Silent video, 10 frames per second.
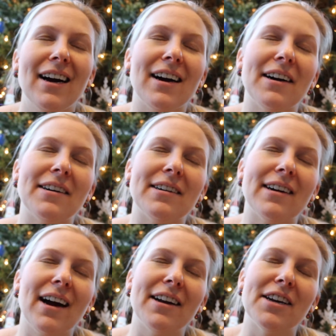
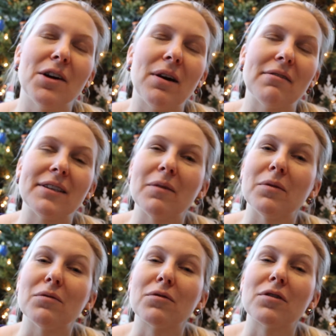I know I
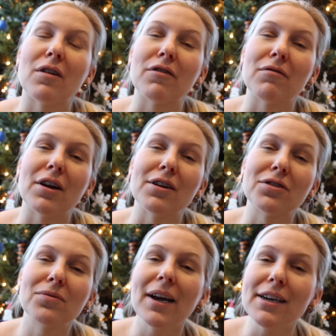resemble Rudolph the
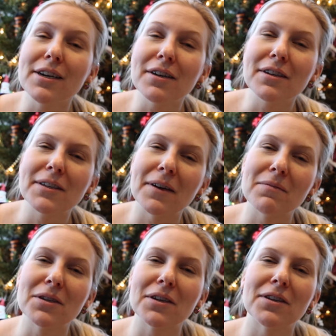Red-Nosed Reindeer, so I'm
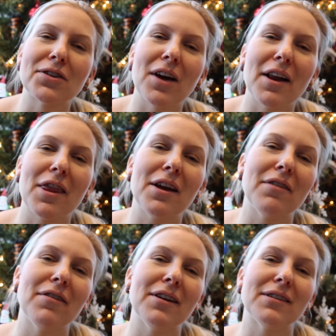just going to try to think
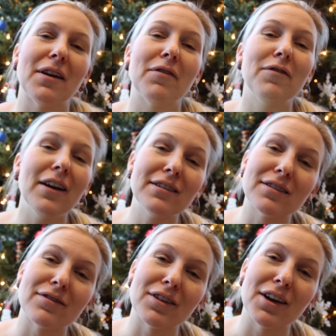of it as a
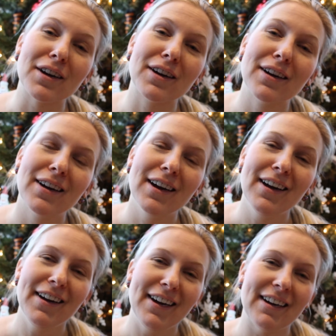festive look
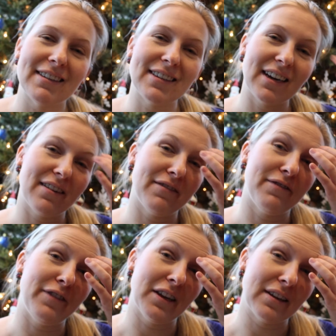instead of
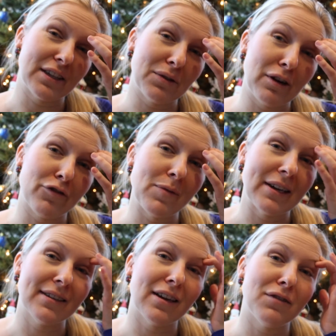feeling sorry for
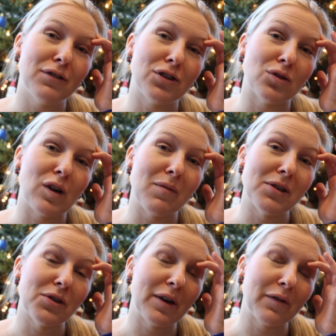myself, which is what I've
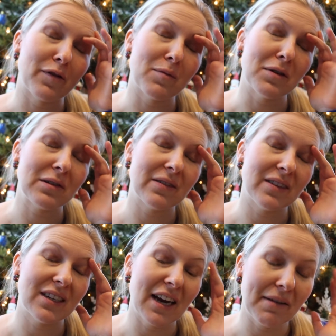been doing for most of
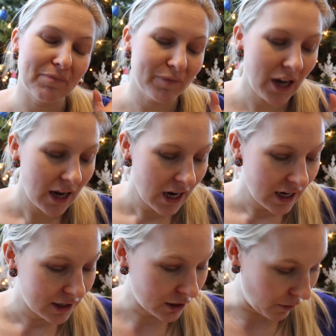the day
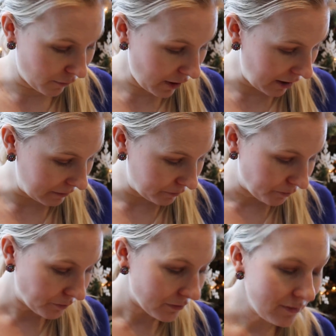so far.
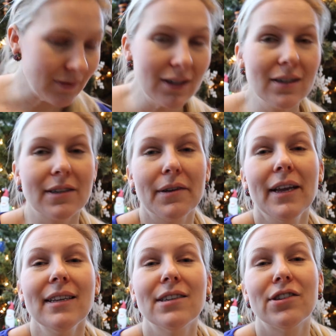So
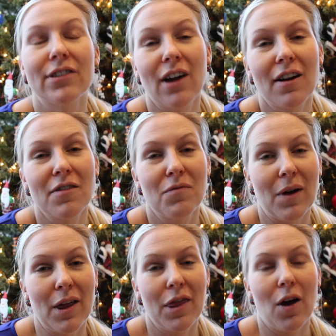let's start
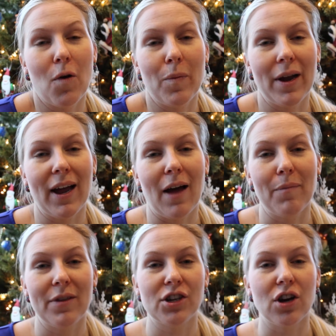with opening
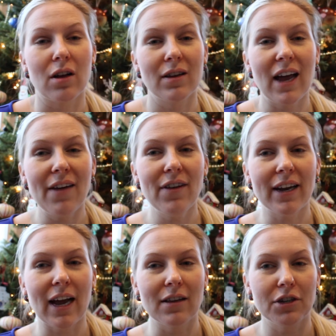up the chocolate
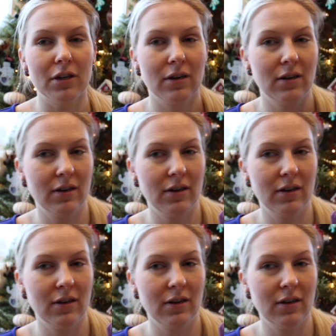advent calendar.